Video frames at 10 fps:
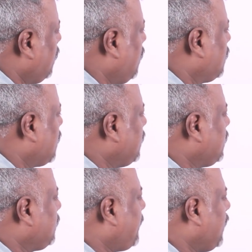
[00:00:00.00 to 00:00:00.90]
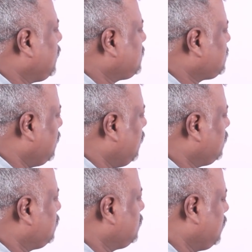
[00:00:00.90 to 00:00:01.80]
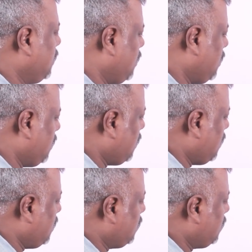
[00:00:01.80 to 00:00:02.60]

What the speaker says: coloring part is to